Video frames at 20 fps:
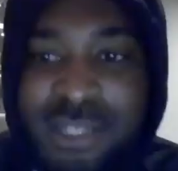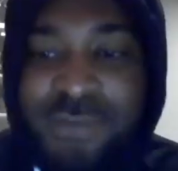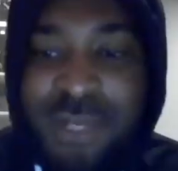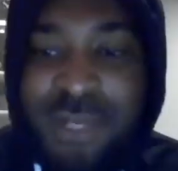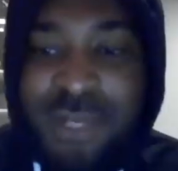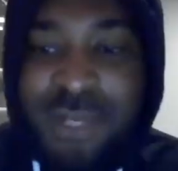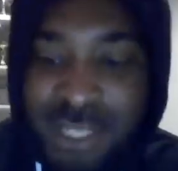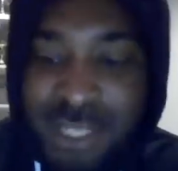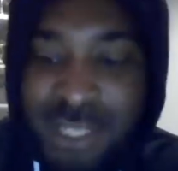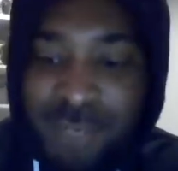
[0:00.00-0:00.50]
why
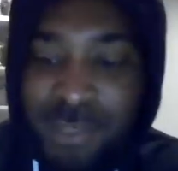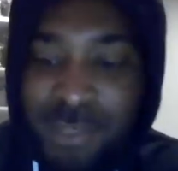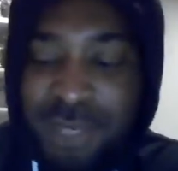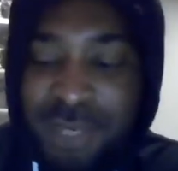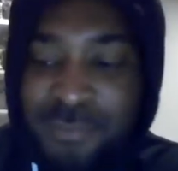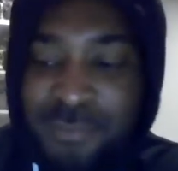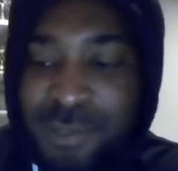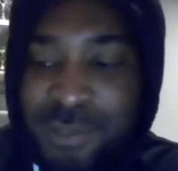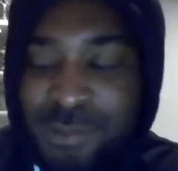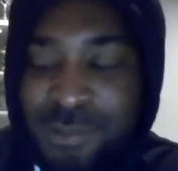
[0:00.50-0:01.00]
I say when
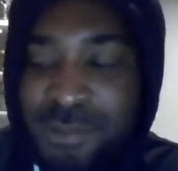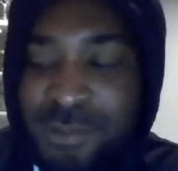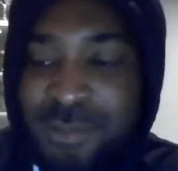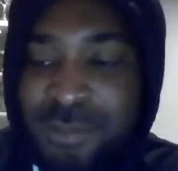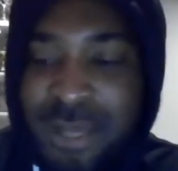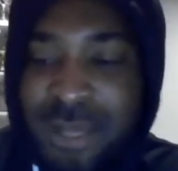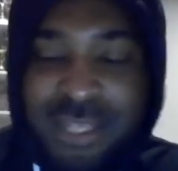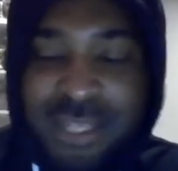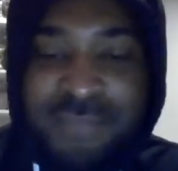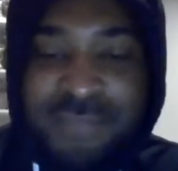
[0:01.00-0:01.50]
everyone talks
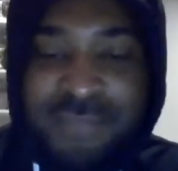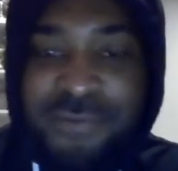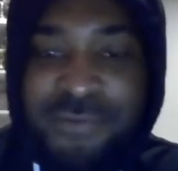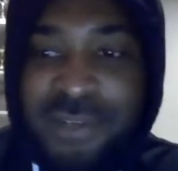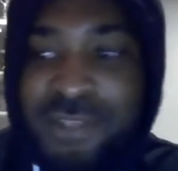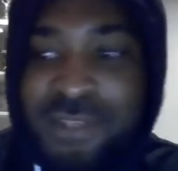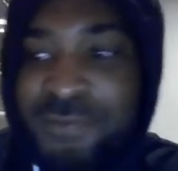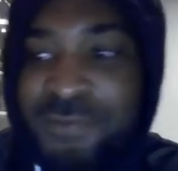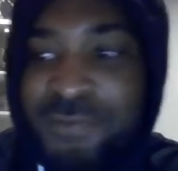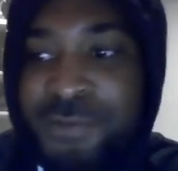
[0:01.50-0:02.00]
about his
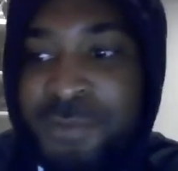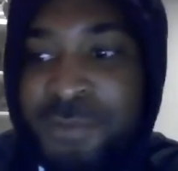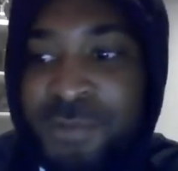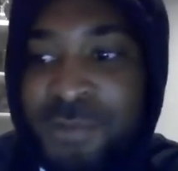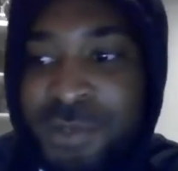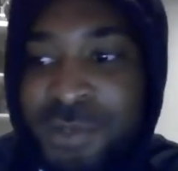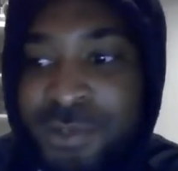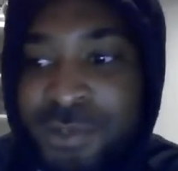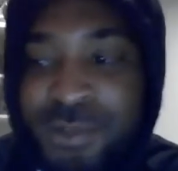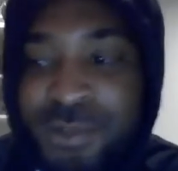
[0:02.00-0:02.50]
French form and
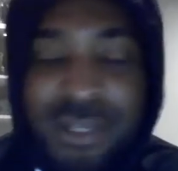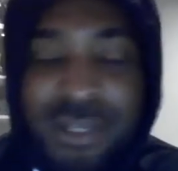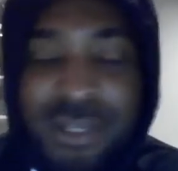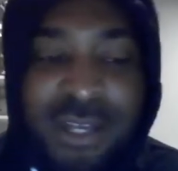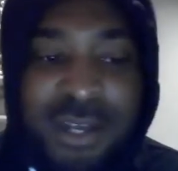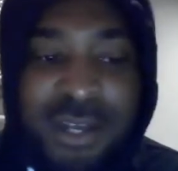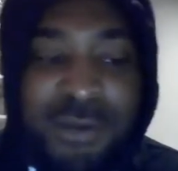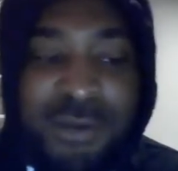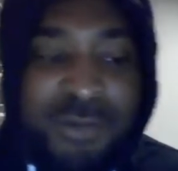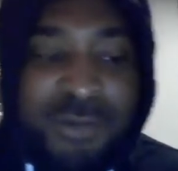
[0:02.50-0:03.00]
whatnot,
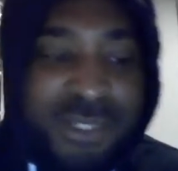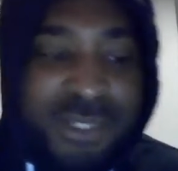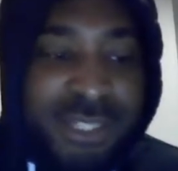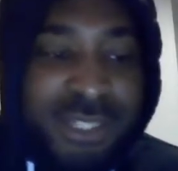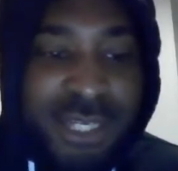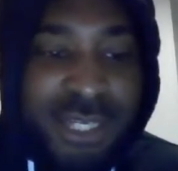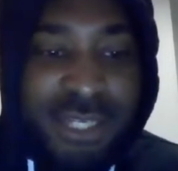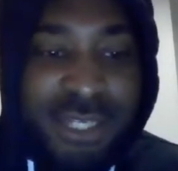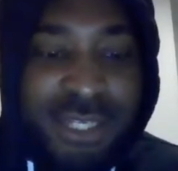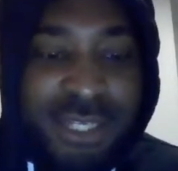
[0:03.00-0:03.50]
once
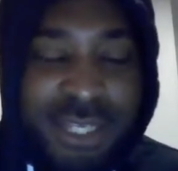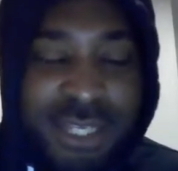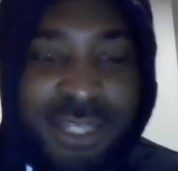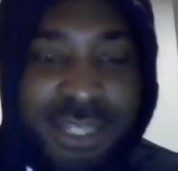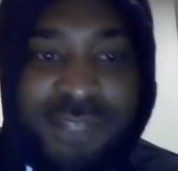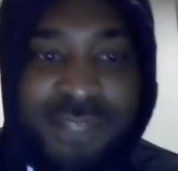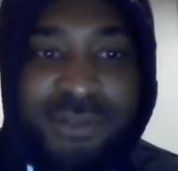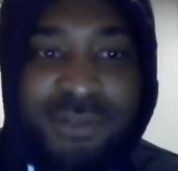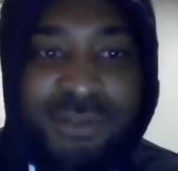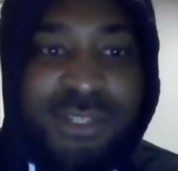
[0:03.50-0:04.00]
again,
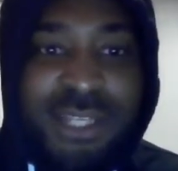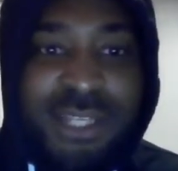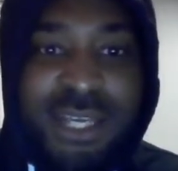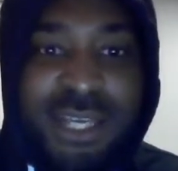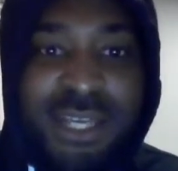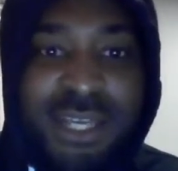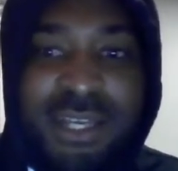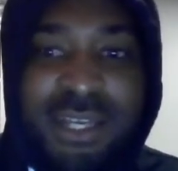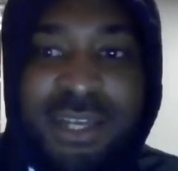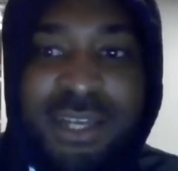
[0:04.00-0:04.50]
he's not
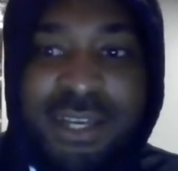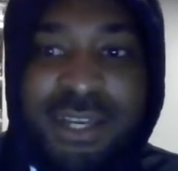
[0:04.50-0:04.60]
there.